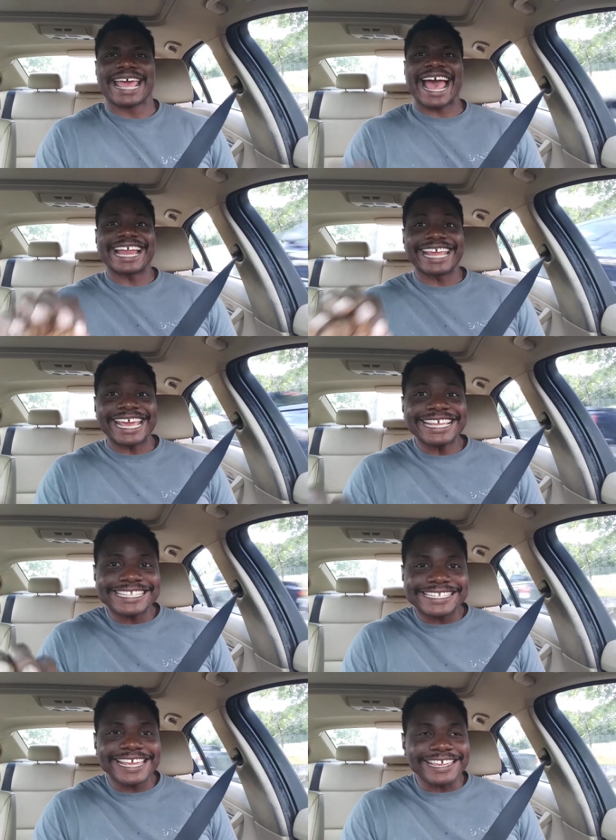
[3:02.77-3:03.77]
at
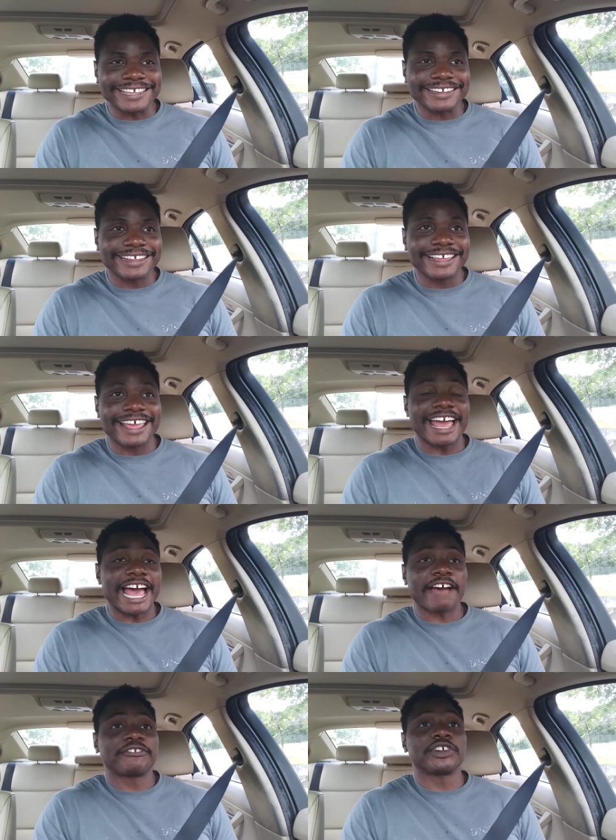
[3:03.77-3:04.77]
18,
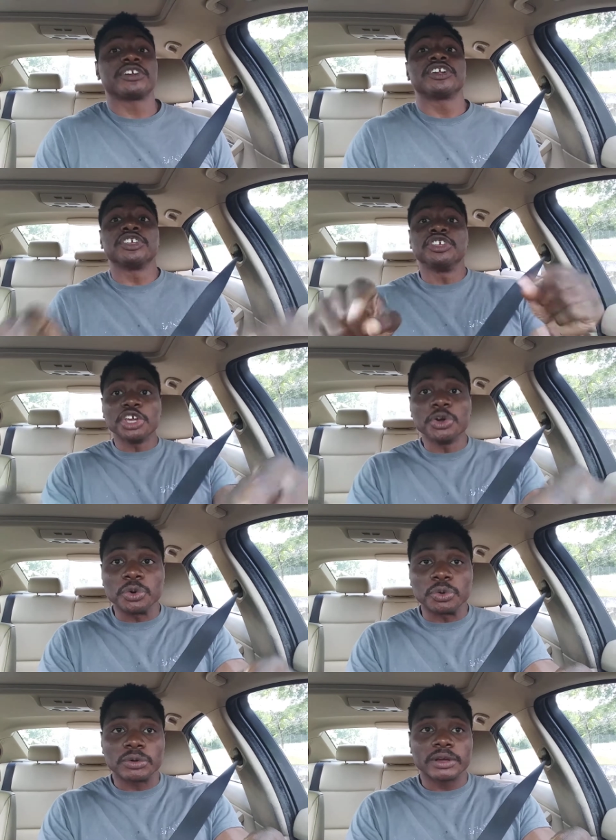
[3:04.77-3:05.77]
after
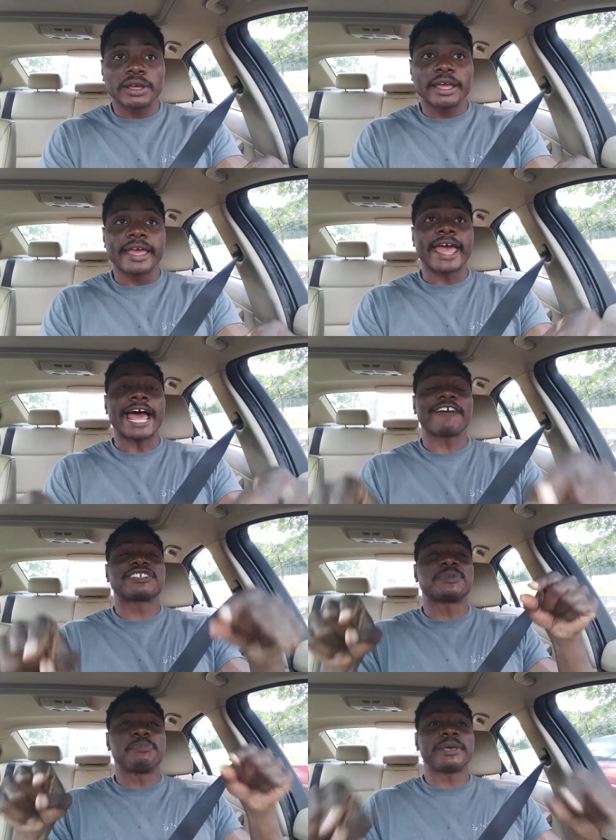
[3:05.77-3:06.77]
you have
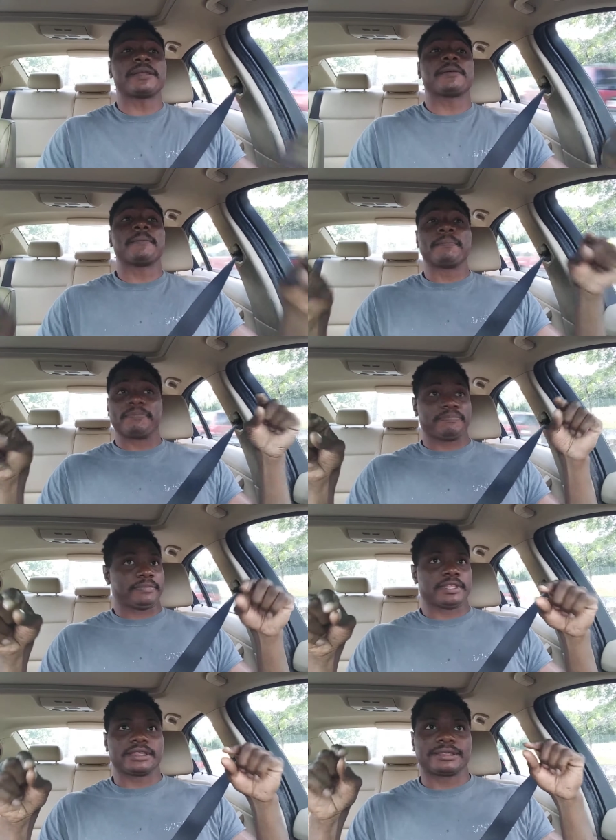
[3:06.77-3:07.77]
spent
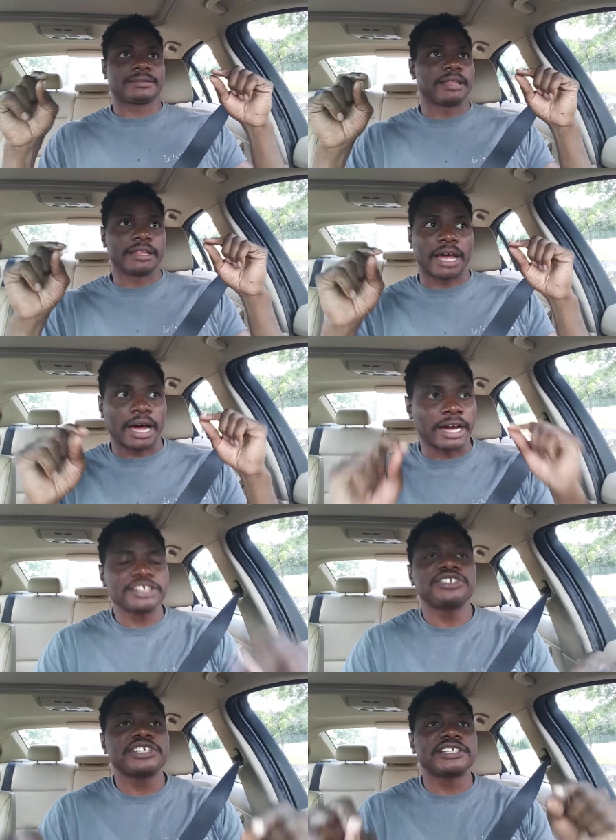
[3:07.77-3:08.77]

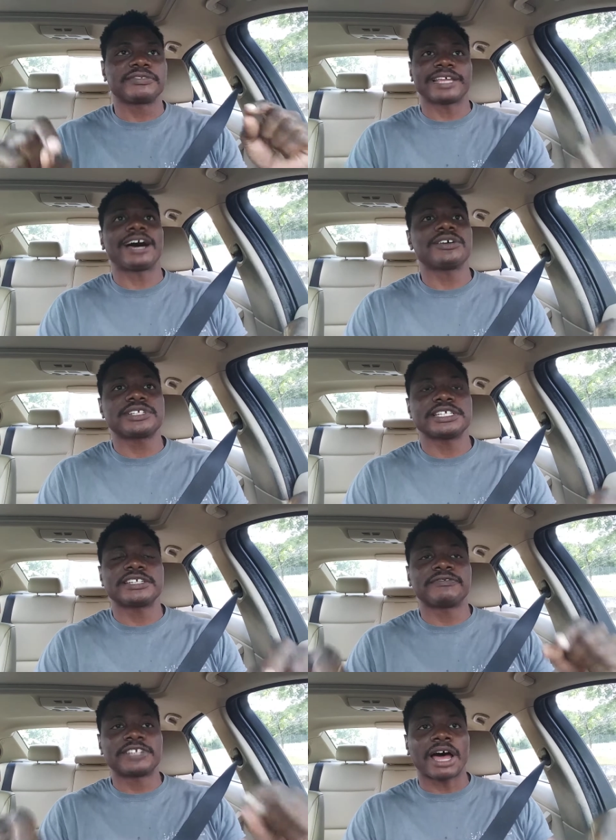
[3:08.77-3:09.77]
hundreds of
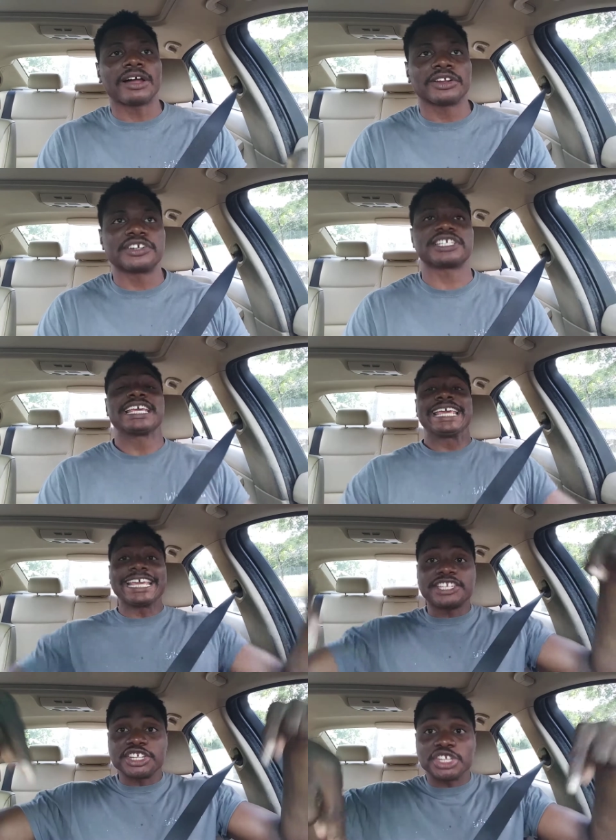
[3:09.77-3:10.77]
thousands of dollars
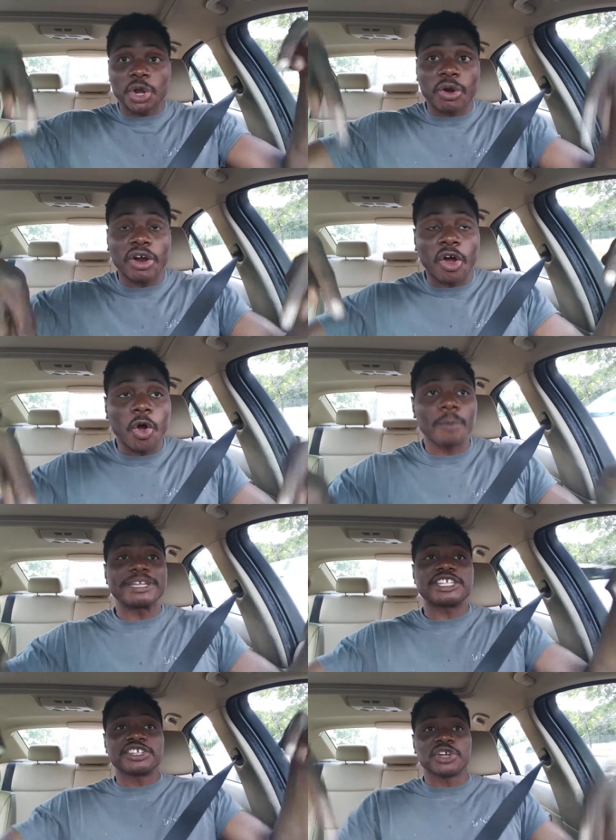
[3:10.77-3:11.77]
into your home,
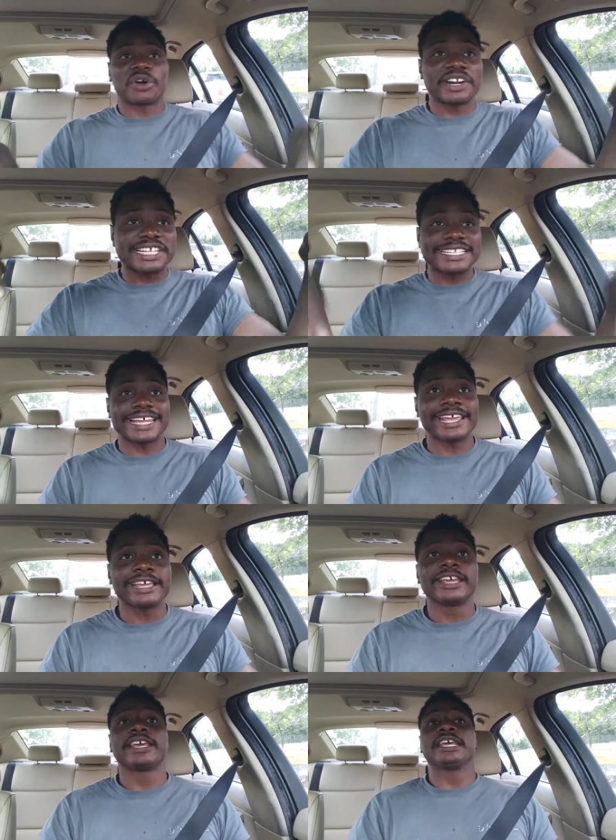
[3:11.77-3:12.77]
into your
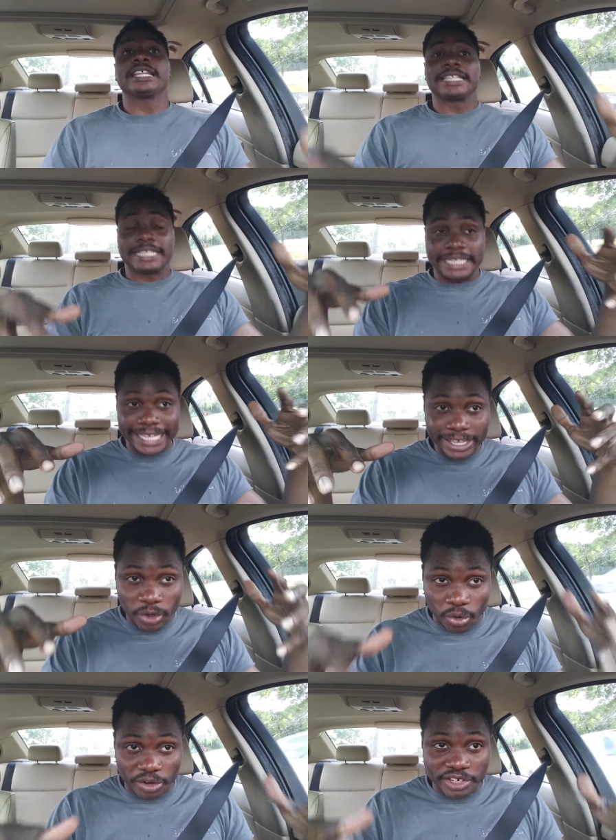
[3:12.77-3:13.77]
estate,
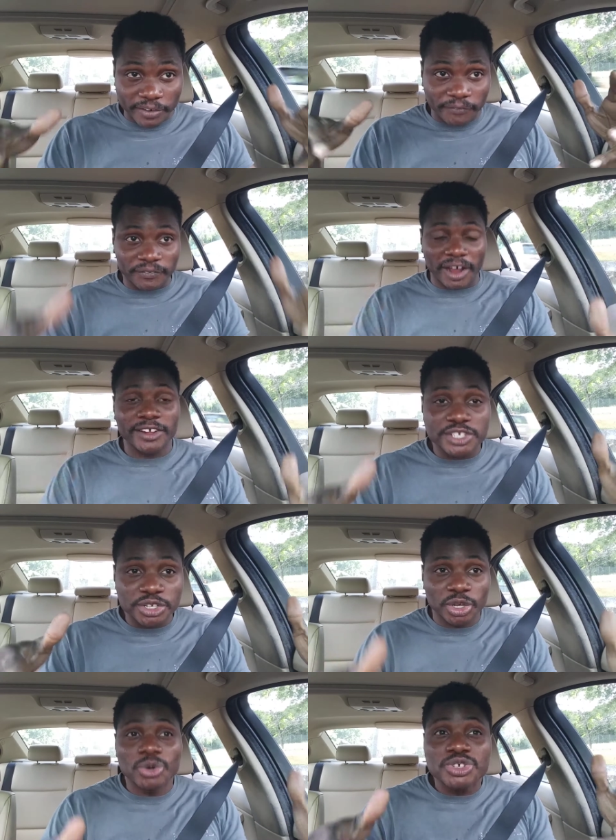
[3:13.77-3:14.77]
in order to foster
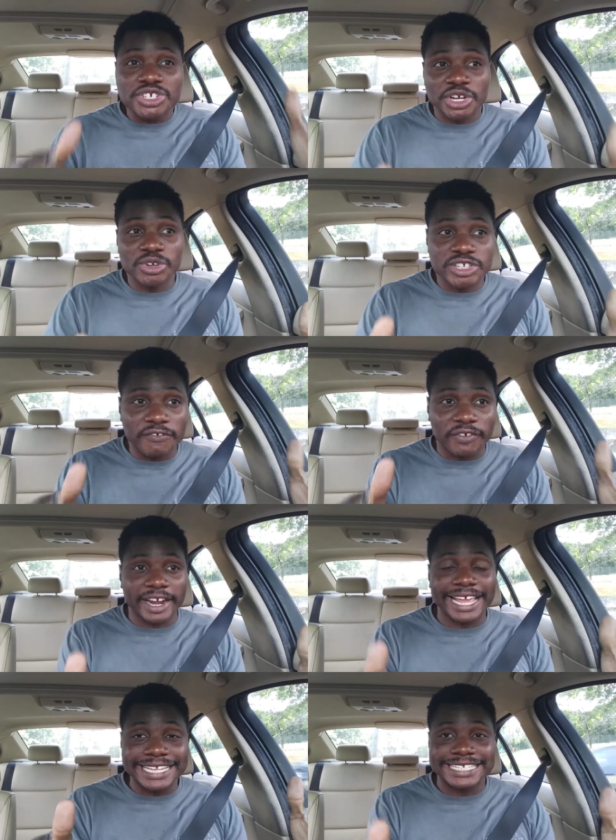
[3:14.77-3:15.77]
those children for
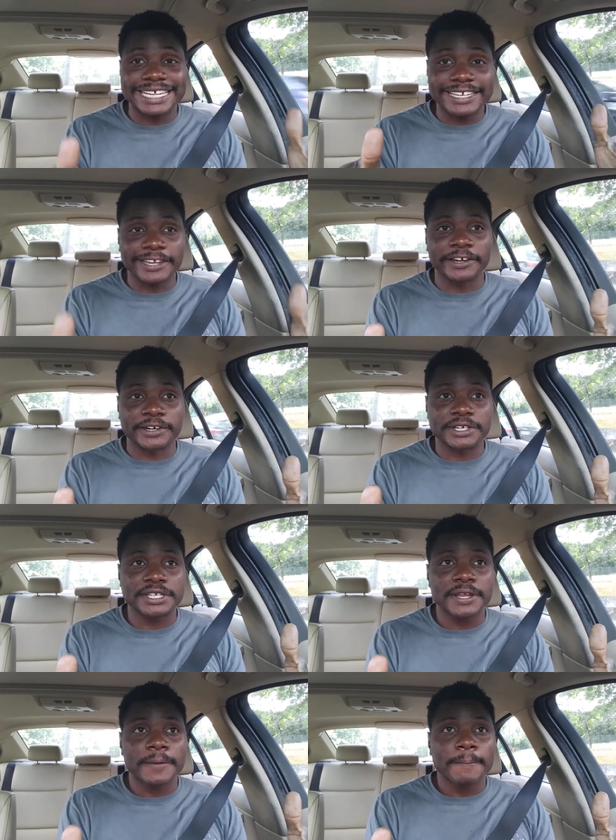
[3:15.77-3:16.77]
18 years.